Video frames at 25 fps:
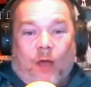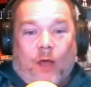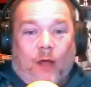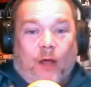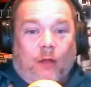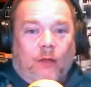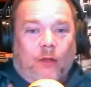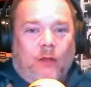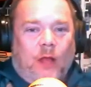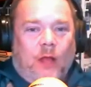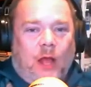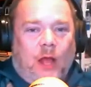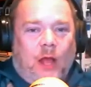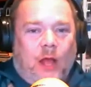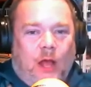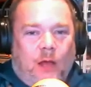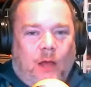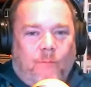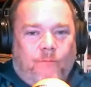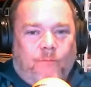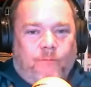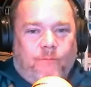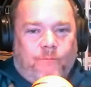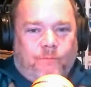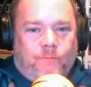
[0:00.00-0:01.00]
and
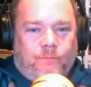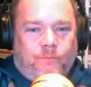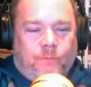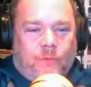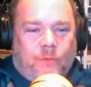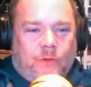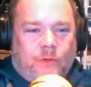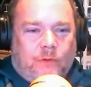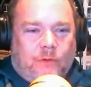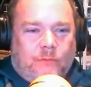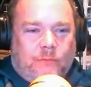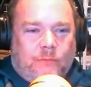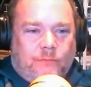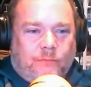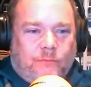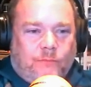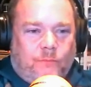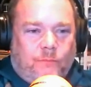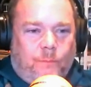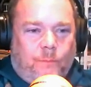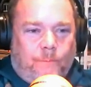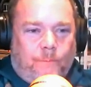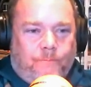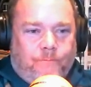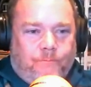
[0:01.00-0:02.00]
that's Barry's
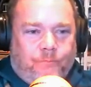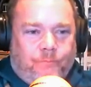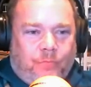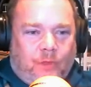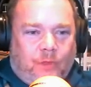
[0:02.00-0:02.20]
wife.